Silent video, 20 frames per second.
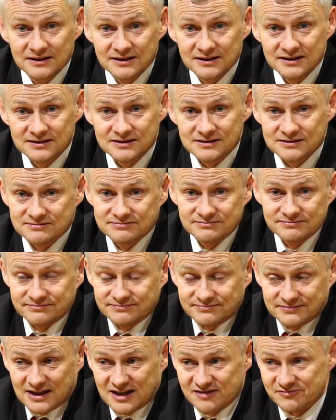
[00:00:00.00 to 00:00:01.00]
It's
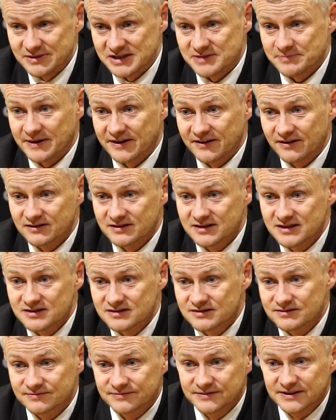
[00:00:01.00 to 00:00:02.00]
I've missed
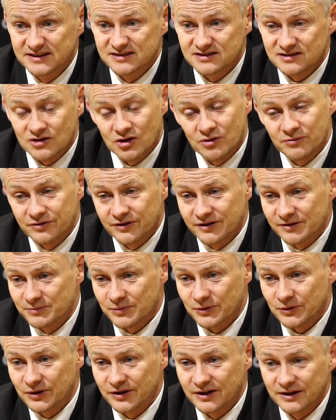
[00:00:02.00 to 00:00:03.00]
penalties. He's a confident
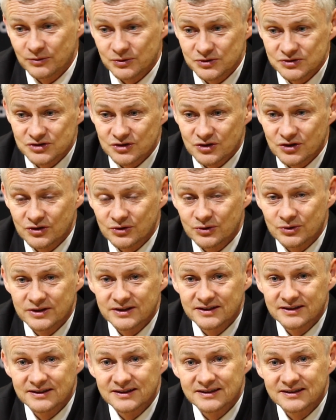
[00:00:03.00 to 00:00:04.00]
boy. He wants to go
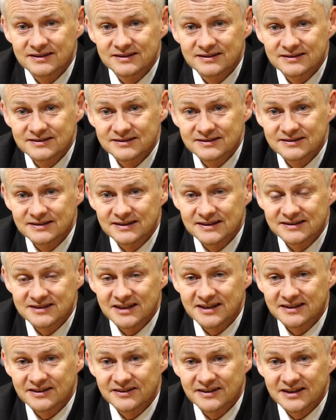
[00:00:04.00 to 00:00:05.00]
uh, and
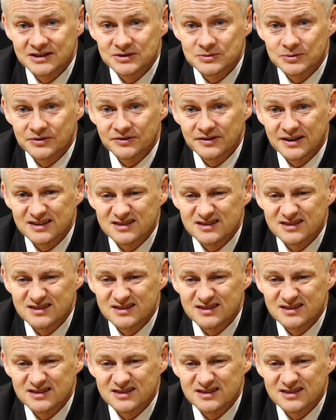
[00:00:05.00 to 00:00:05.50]
take the next one.